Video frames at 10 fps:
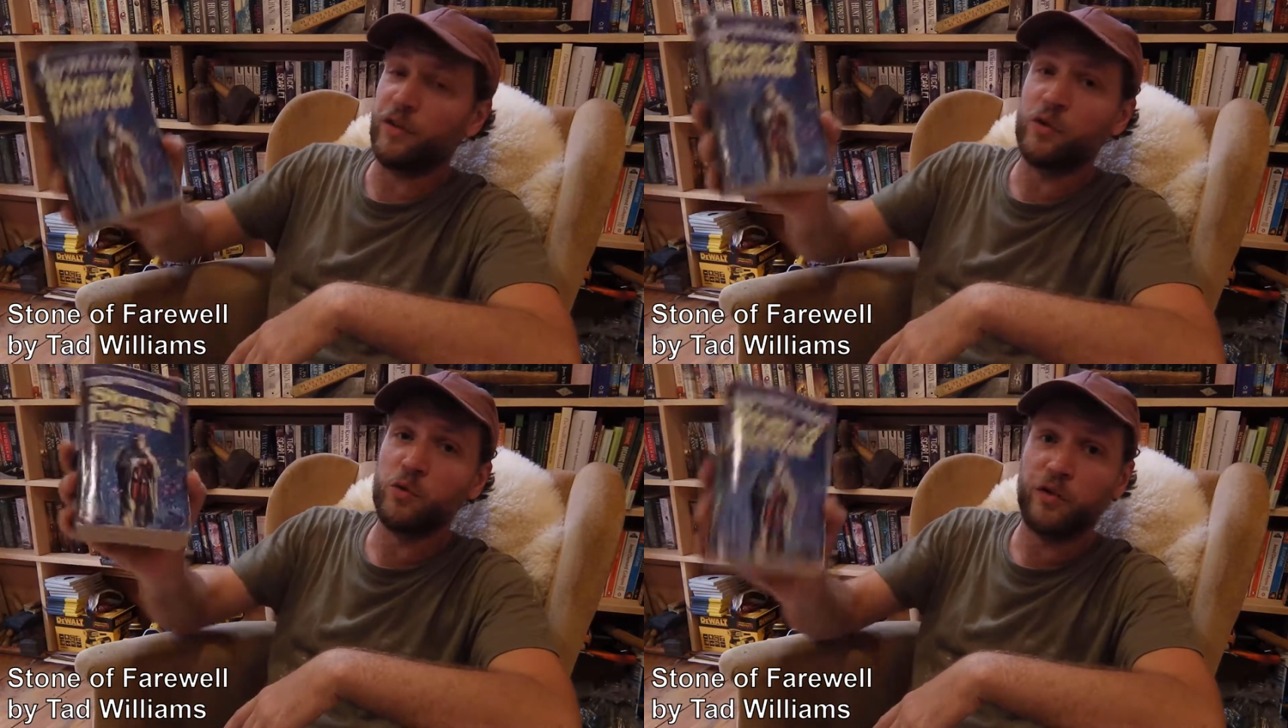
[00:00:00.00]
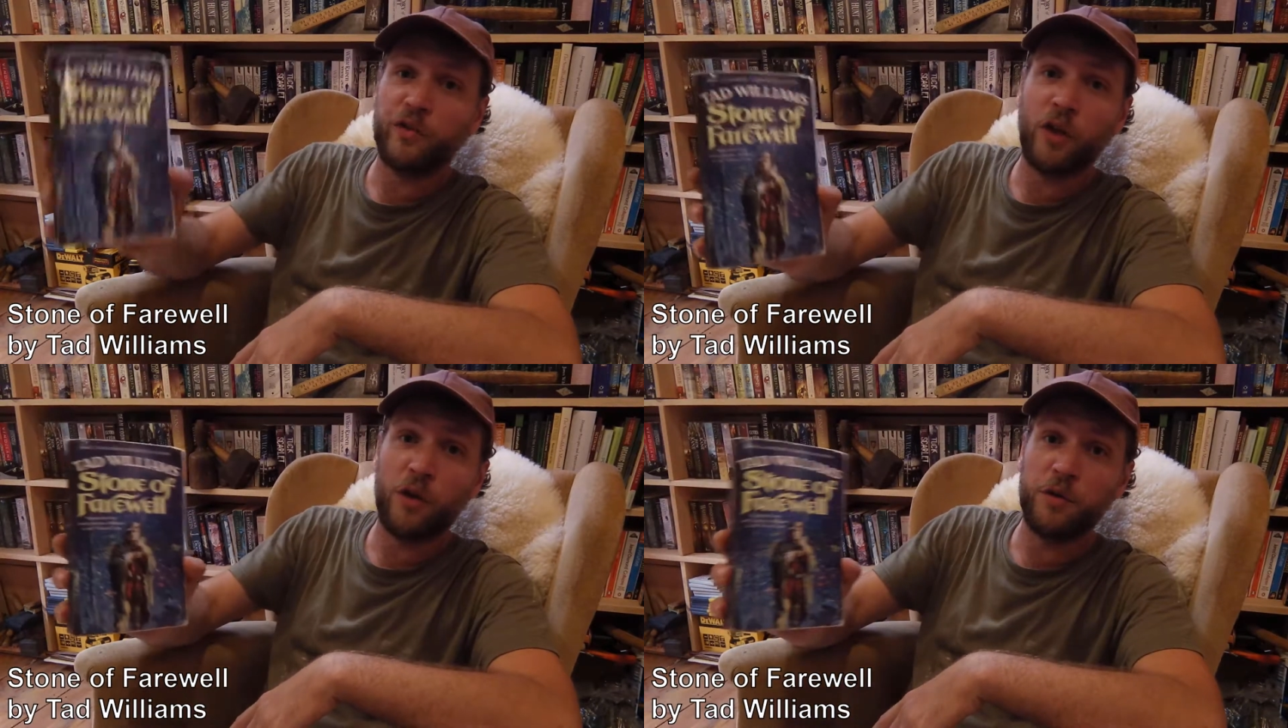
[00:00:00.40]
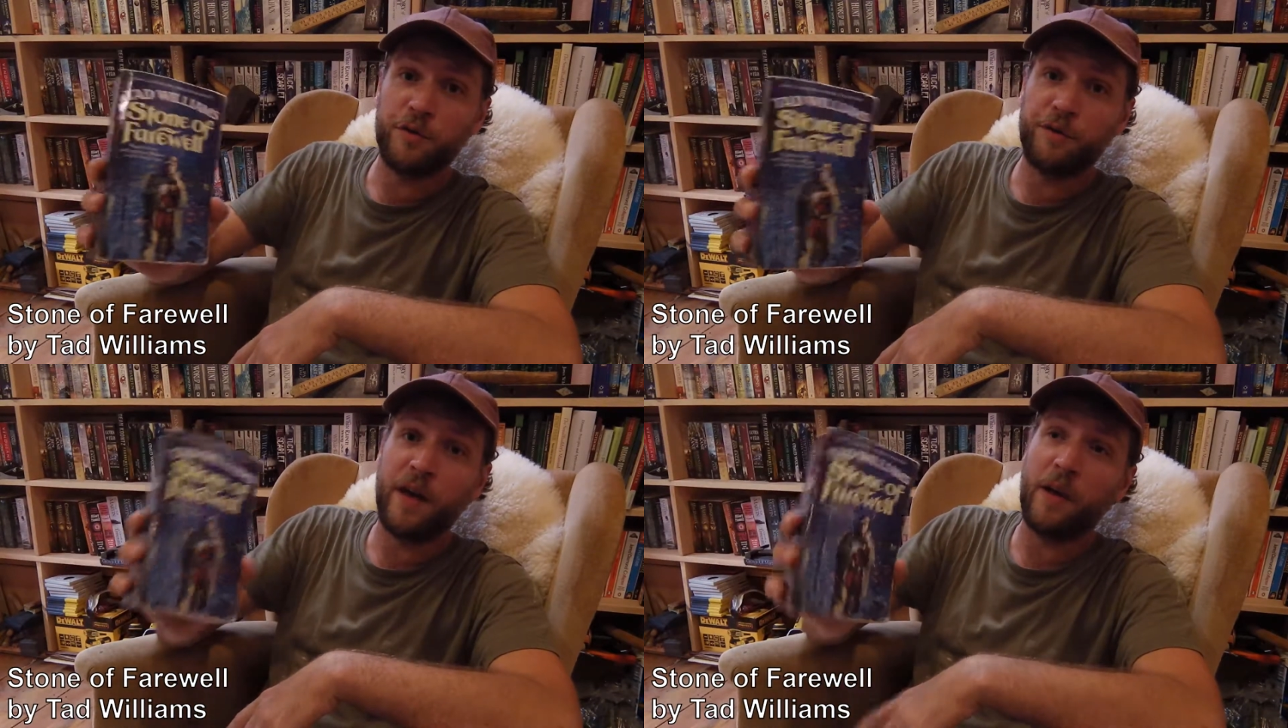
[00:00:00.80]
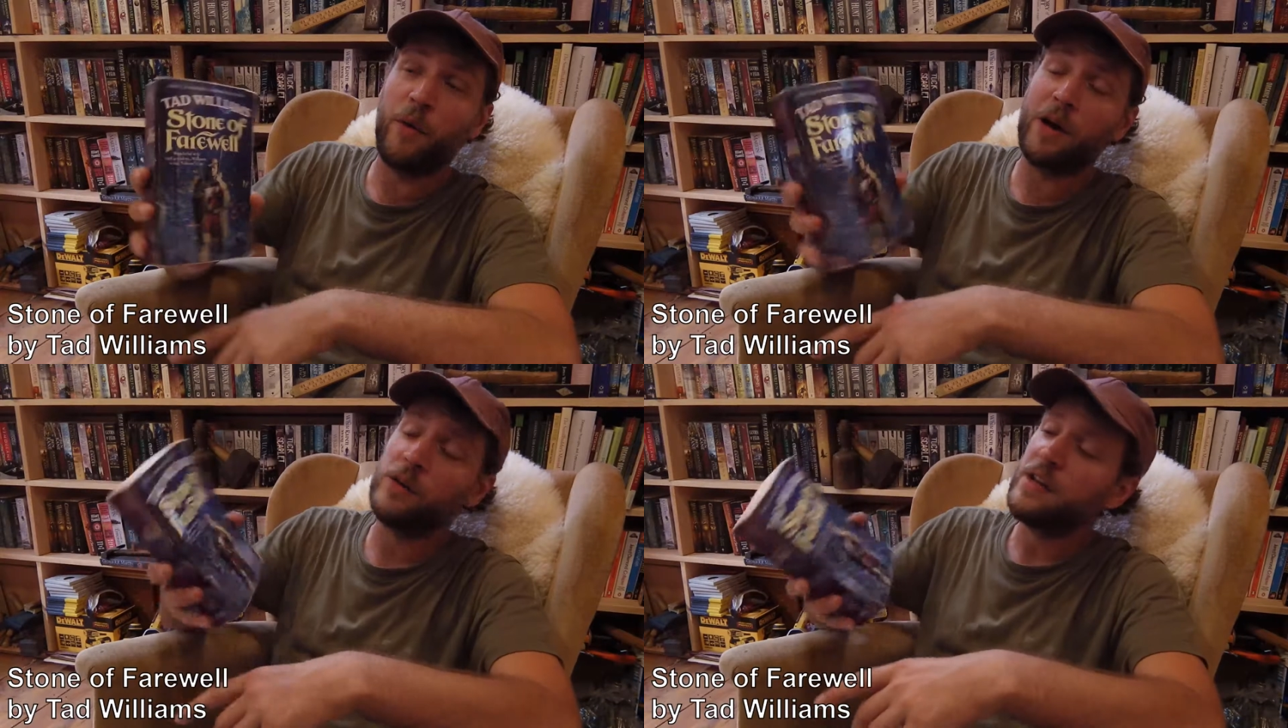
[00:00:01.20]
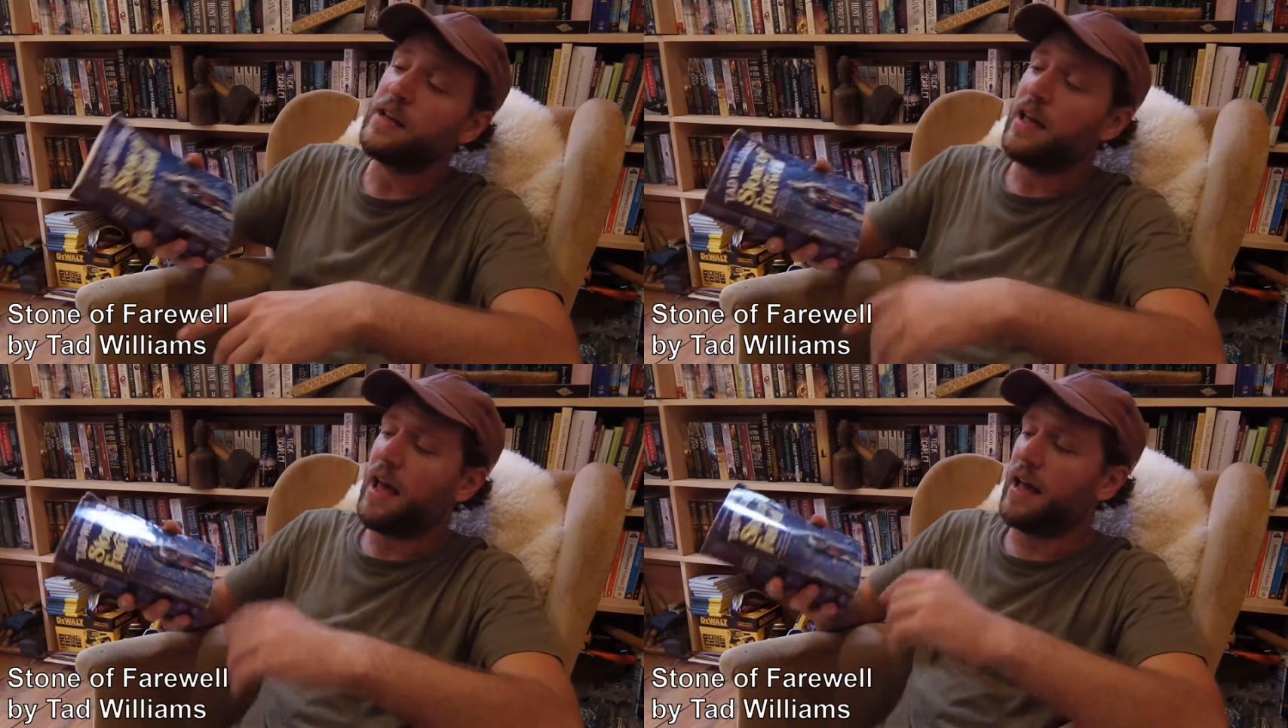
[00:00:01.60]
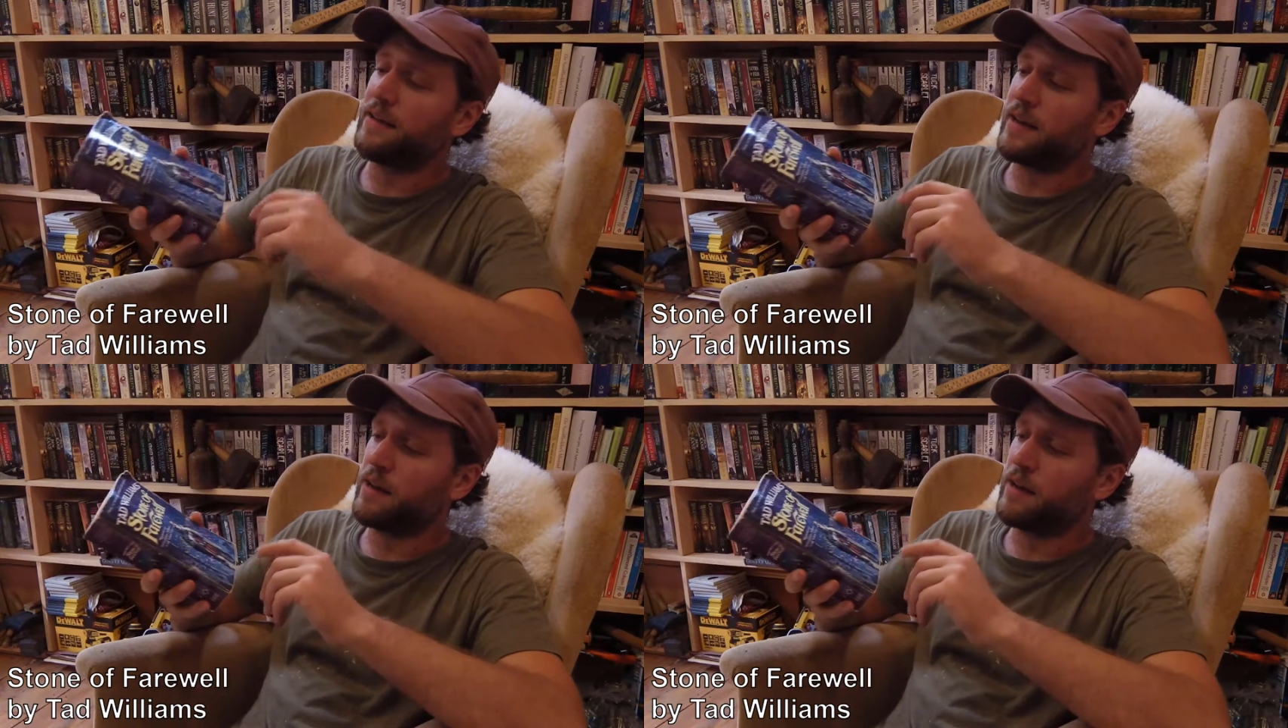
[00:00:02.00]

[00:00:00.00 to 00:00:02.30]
It's called Stone of Farewell, and